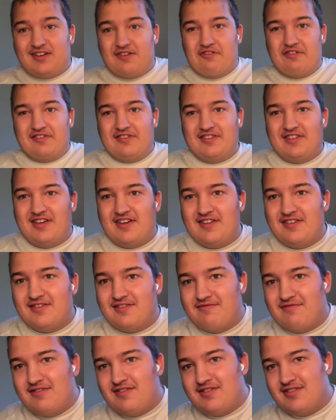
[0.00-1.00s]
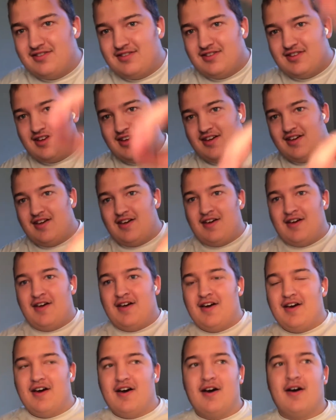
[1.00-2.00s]
right to the end of this
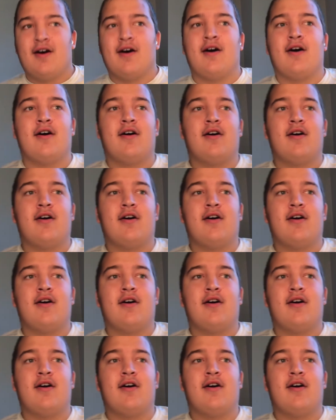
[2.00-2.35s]
uh,